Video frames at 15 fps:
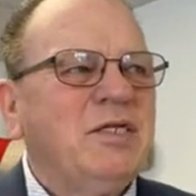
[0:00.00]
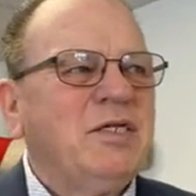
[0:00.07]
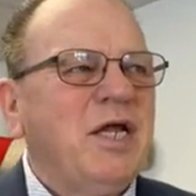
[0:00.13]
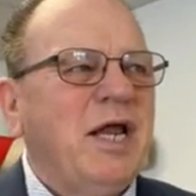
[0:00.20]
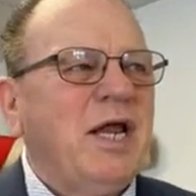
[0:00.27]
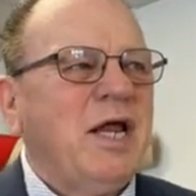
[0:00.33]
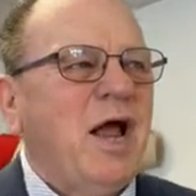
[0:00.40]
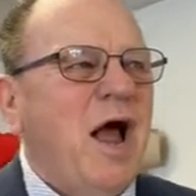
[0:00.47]

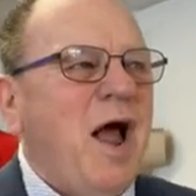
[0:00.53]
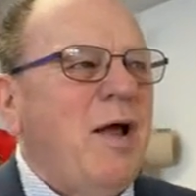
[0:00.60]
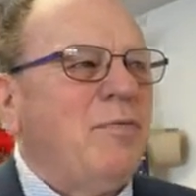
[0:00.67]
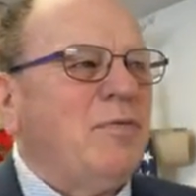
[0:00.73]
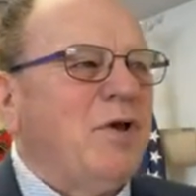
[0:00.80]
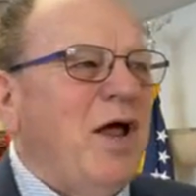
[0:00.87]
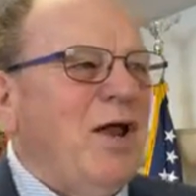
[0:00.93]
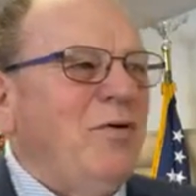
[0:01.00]
saying,
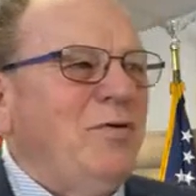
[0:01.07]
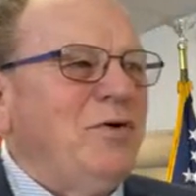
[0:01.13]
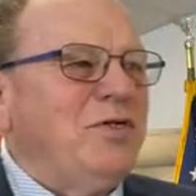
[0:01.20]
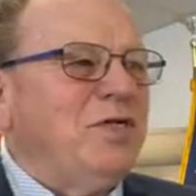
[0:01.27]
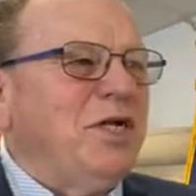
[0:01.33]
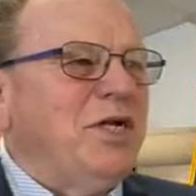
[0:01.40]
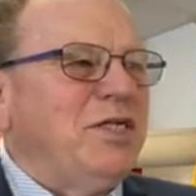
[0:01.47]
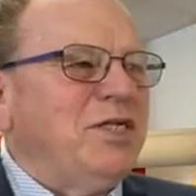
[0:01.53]
I'm done
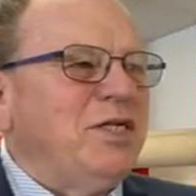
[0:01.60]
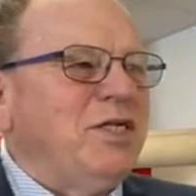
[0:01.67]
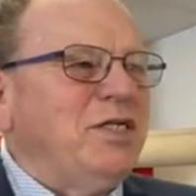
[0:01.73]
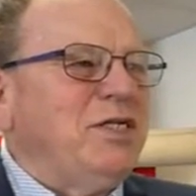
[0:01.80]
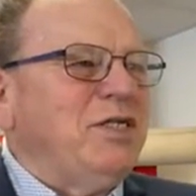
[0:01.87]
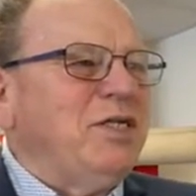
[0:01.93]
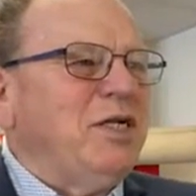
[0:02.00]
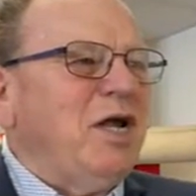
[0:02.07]
with
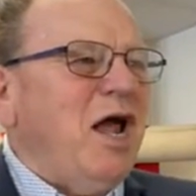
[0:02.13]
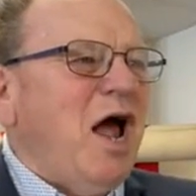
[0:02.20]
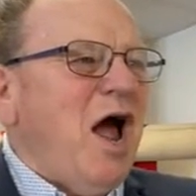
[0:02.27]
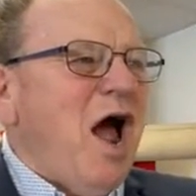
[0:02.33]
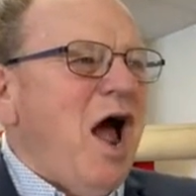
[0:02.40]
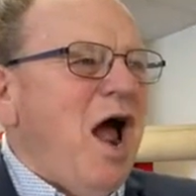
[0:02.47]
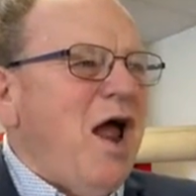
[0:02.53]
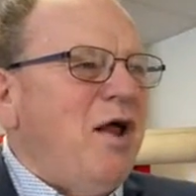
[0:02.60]
Jesus,
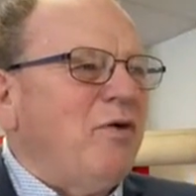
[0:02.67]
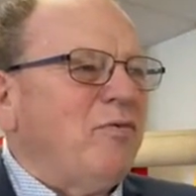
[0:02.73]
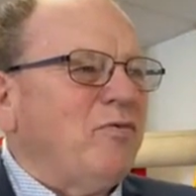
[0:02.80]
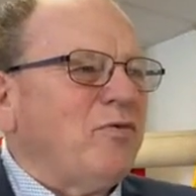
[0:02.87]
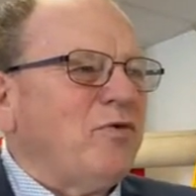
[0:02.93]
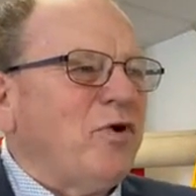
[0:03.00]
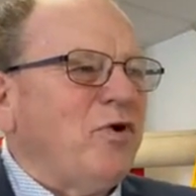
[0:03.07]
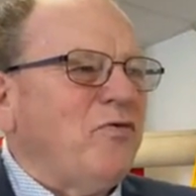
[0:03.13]

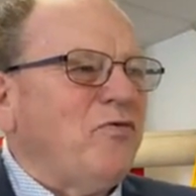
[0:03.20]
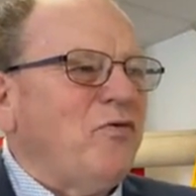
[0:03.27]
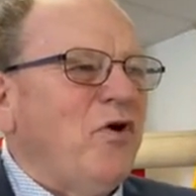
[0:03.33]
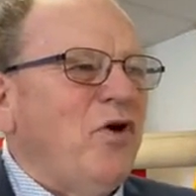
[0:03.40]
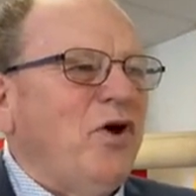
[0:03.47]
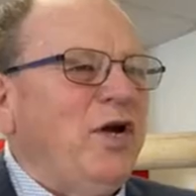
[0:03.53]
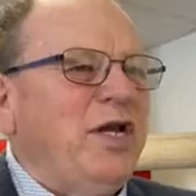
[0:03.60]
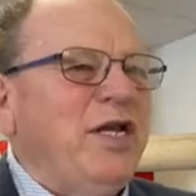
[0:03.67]
I'm
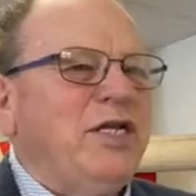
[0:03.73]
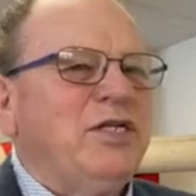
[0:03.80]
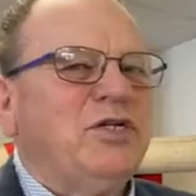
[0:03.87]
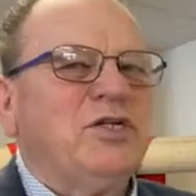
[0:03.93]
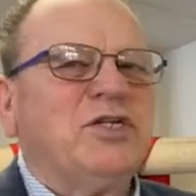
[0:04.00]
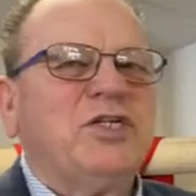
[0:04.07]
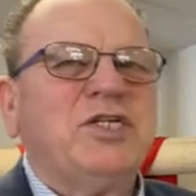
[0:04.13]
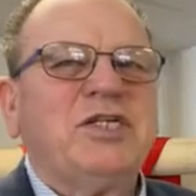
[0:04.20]
converting
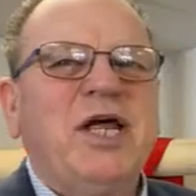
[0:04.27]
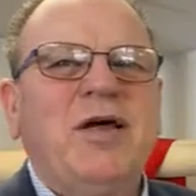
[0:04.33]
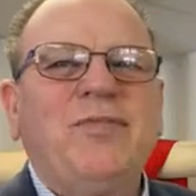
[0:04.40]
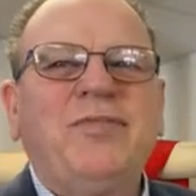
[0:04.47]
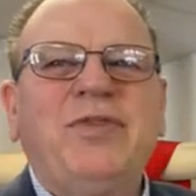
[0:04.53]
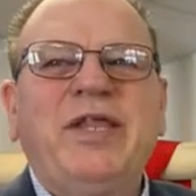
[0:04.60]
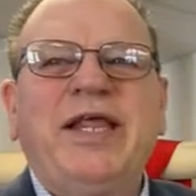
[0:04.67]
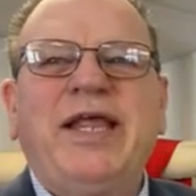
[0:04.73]
to
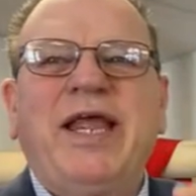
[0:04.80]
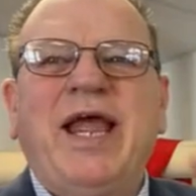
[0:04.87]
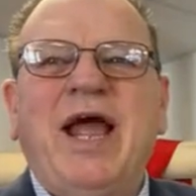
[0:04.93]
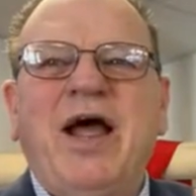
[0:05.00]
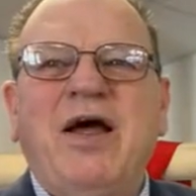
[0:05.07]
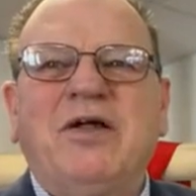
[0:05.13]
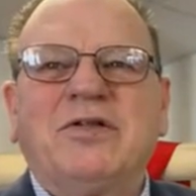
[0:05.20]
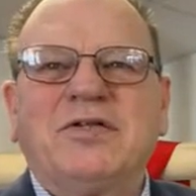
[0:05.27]
something
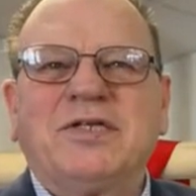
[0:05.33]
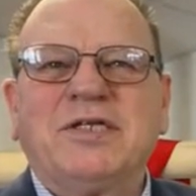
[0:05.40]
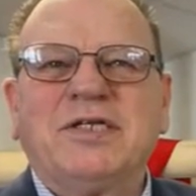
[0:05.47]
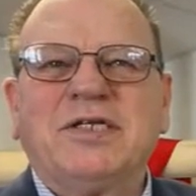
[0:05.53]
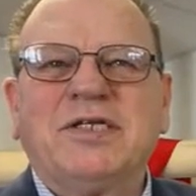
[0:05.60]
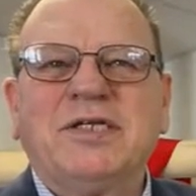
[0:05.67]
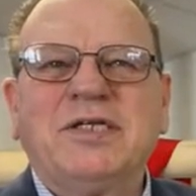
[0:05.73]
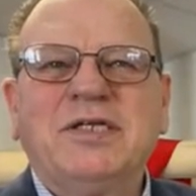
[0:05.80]

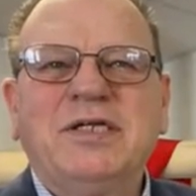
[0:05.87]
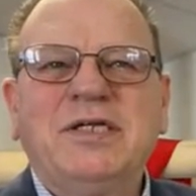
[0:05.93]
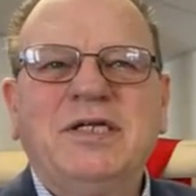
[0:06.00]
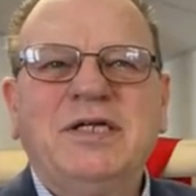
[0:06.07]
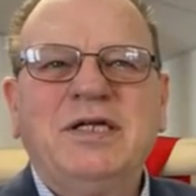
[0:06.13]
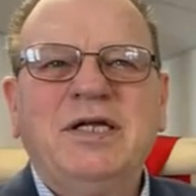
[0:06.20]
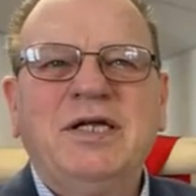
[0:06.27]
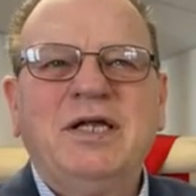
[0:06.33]
else.
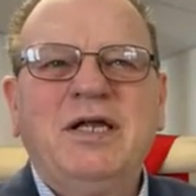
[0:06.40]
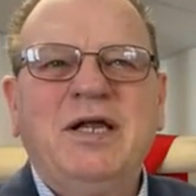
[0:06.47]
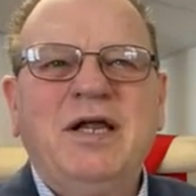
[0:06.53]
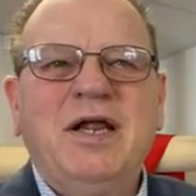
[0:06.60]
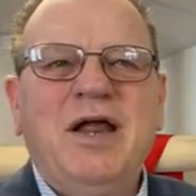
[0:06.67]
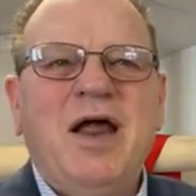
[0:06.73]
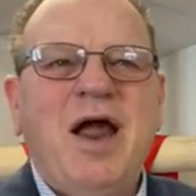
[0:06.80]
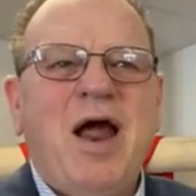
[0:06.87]

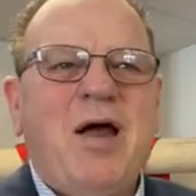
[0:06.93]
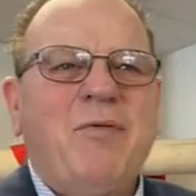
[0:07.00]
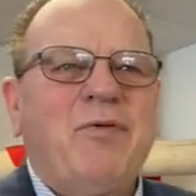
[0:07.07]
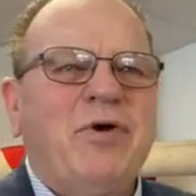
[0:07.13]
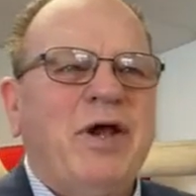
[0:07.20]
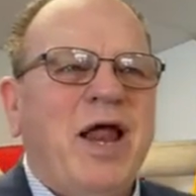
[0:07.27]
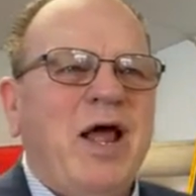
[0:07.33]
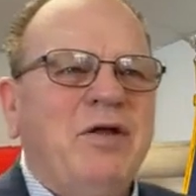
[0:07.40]
I'm
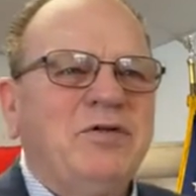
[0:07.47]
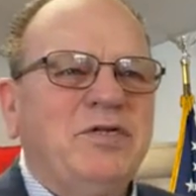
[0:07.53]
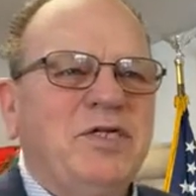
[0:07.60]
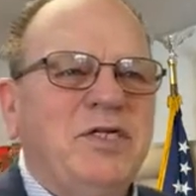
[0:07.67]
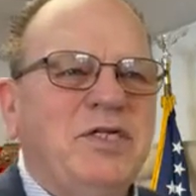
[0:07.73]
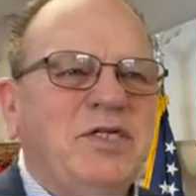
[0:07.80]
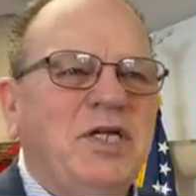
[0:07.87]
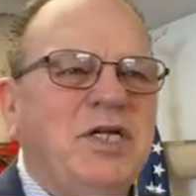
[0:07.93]

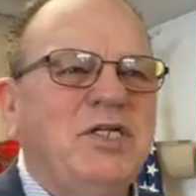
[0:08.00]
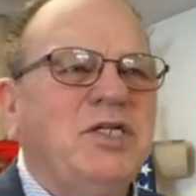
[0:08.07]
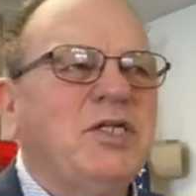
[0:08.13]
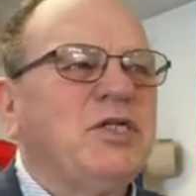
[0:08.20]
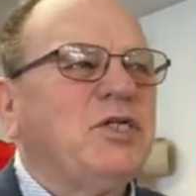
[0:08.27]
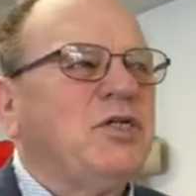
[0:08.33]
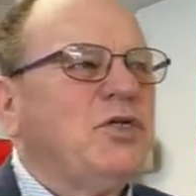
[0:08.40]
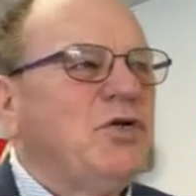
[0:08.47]
renouncing
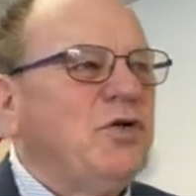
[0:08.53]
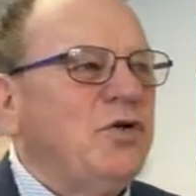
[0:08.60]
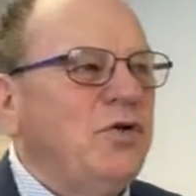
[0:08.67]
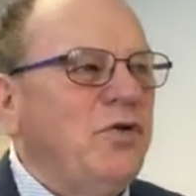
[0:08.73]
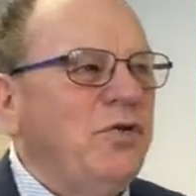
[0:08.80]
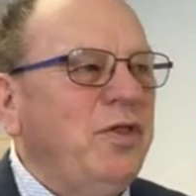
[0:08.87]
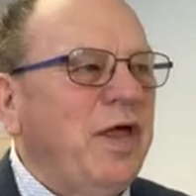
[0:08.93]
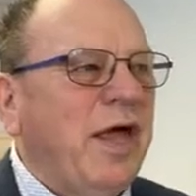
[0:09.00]
Jesus to
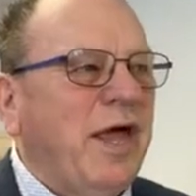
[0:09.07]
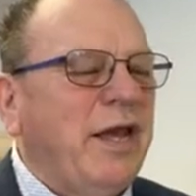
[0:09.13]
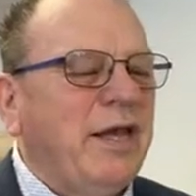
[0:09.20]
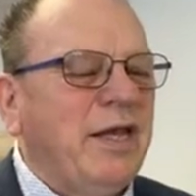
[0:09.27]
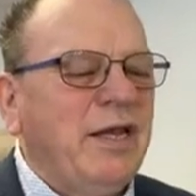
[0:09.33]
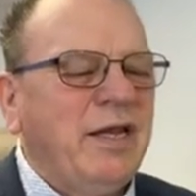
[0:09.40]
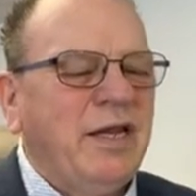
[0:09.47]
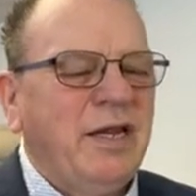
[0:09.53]
do
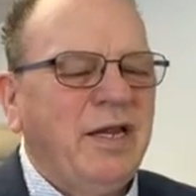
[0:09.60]
that.